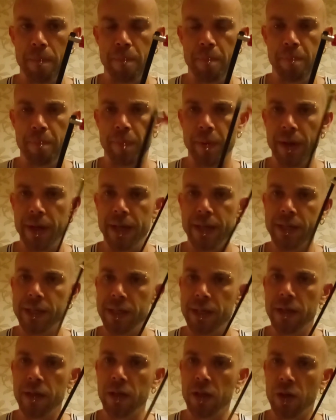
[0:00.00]
but it's
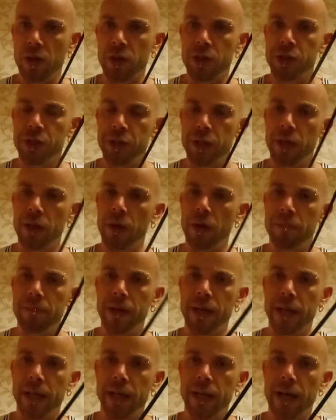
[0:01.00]
going to cost you a lot of
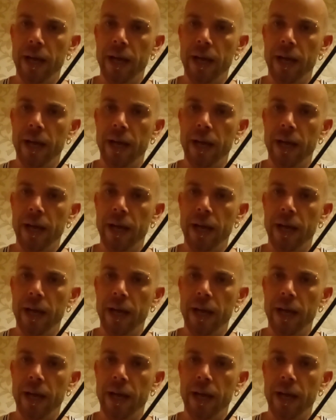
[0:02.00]
money,